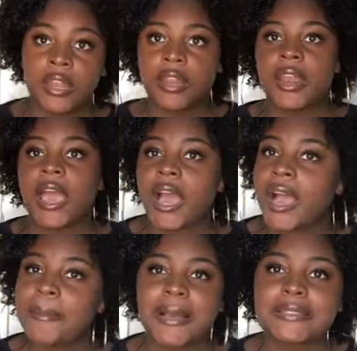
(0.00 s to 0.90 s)
Now,
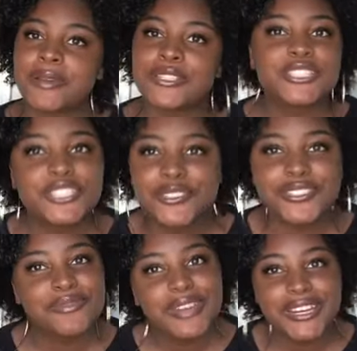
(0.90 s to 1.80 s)
how am I supposed to
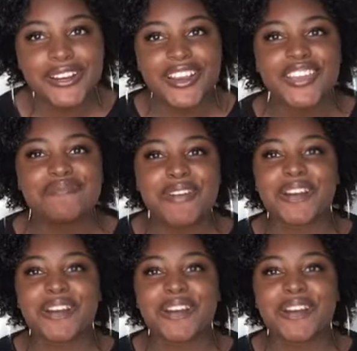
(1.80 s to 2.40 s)
choose a winner if